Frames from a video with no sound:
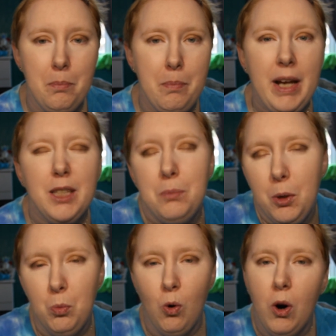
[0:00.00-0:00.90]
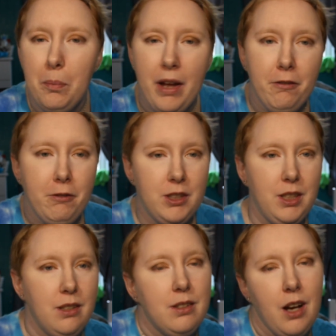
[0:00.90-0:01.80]
makes me warm and
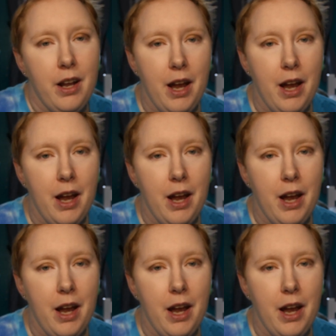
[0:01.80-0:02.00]
fuzzy inside